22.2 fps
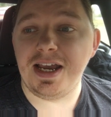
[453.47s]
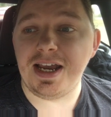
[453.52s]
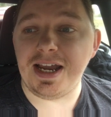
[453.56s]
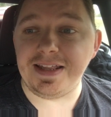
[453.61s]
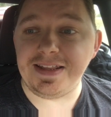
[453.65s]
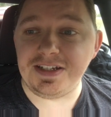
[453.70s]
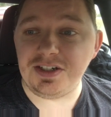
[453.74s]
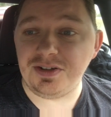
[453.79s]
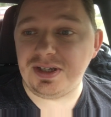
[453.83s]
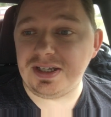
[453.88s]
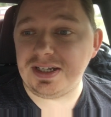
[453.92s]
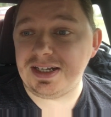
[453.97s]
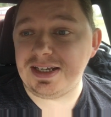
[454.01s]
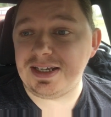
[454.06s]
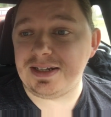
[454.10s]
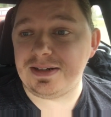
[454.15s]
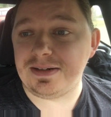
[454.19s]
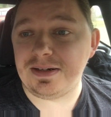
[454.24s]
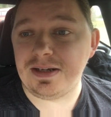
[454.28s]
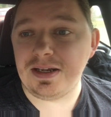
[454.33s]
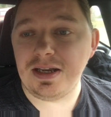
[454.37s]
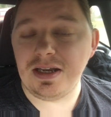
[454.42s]
And then you get
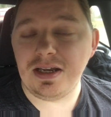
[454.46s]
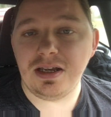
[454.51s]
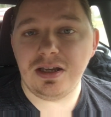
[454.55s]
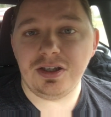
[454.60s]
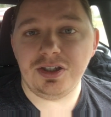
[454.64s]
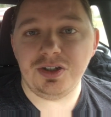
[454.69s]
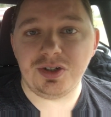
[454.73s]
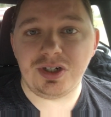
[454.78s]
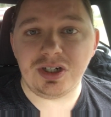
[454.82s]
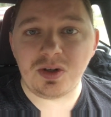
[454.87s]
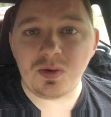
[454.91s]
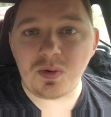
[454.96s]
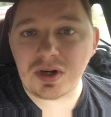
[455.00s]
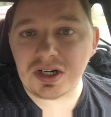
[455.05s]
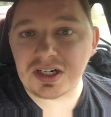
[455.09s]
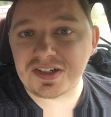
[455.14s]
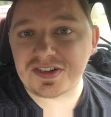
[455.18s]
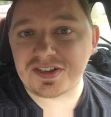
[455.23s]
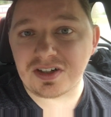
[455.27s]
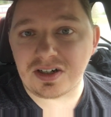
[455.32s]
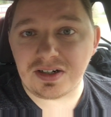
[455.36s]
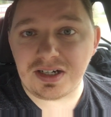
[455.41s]
in, you're going to
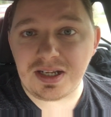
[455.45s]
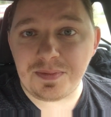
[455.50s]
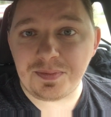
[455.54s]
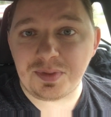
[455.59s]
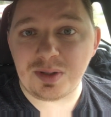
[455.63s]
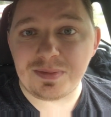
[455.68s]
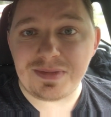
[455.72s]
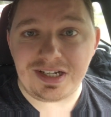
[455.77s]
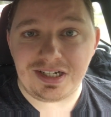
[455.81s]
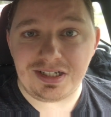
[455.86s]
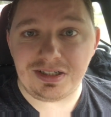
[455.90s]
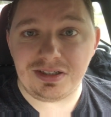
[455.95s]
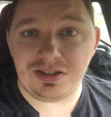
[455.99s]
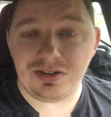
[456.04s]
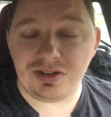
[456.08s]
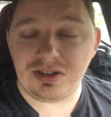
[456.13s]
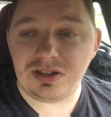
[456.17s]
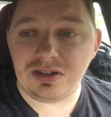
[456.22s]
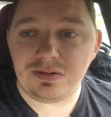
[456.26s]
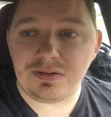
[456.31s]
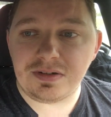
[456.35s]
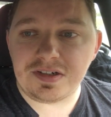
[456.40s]
want to start implementing.
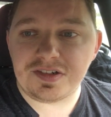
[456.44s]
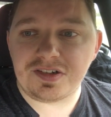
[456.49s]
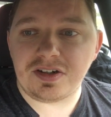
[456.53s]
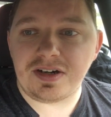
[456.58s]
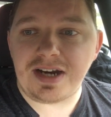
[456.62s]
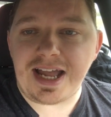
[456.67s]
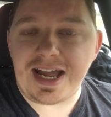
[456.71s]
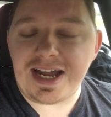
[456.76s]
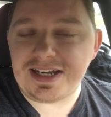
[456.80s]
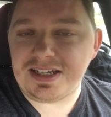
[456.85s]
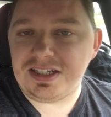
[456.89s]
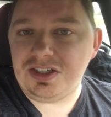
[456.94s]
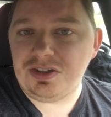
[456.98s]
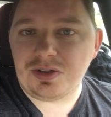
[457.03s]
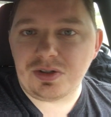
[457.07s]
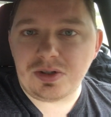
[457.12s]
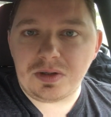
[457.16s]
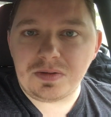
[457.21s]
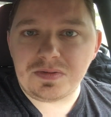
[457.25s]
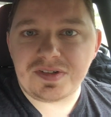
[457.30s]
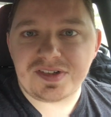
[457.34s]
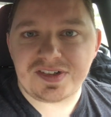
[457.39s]
You're going to want to start adding
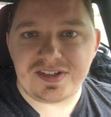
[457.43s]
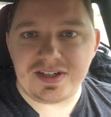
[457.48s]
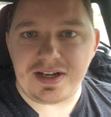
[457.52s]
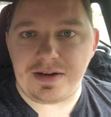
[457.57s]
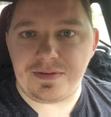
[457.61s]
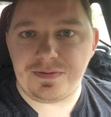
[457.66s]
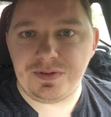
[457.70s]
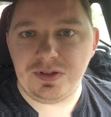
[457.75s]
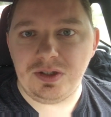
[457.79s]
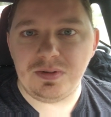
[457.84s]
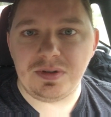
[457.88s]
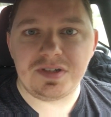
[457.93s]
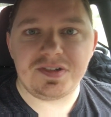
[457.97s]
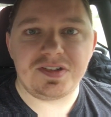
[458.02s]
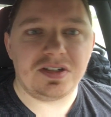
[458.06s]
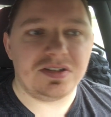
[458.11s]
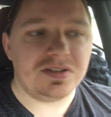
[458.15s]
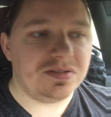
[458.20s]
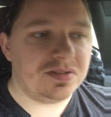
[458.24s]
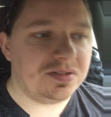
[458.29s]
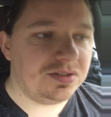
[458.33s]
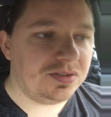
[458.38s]
your own stuff. You want to
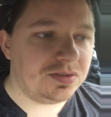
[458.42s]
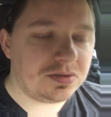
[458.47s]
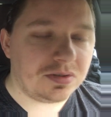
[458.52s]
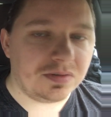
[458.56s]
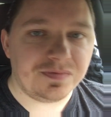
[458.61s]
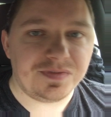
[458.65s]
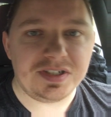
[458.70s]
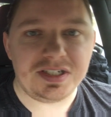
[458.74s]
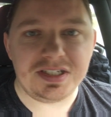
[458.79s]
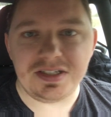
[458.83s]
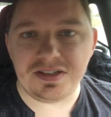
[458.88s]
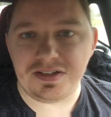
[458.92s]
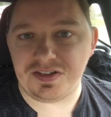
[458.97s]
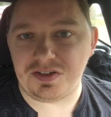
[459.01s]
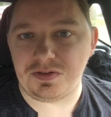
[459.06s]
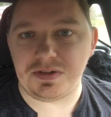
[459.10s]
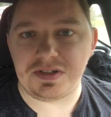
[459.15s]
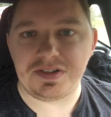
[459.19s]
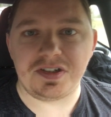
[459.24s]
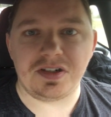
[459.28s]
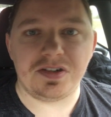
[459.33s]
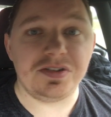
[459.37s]
start doing your own videos. You
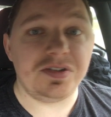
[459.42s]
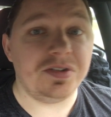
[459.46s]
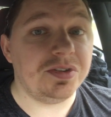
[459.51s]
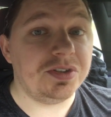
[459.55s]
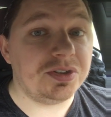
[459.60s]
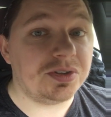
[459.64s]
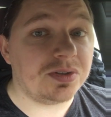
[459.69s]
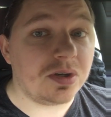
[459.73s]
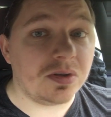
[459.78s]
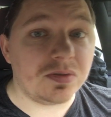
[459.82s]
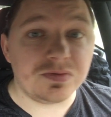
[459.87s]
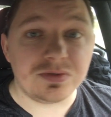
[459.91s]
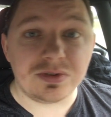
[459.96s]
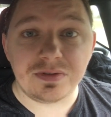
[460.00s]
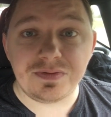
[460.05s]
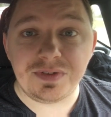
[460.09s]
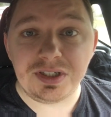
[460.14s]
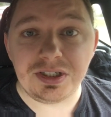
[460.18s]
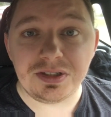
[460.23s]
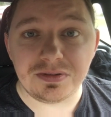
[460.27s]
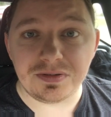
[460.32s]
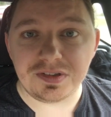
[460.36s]
want to start doing your own
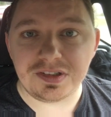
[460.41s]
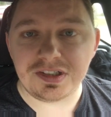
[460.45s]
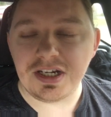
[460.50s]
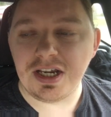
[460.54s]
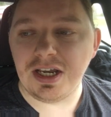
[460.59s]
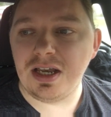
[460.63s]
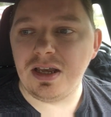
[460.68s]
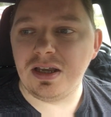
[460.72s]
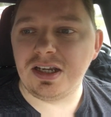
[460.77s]
reviews.